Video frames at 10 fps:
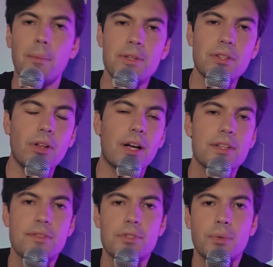Up until
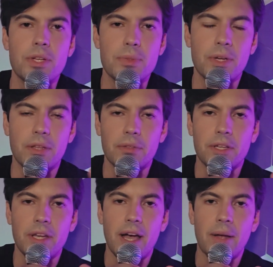August of
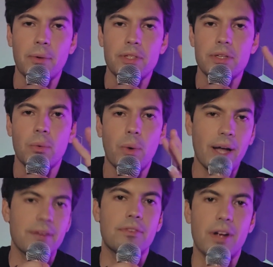2023, I worked a
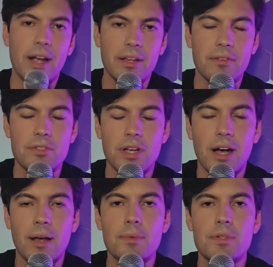wide variety of
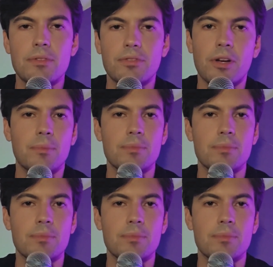jobs, from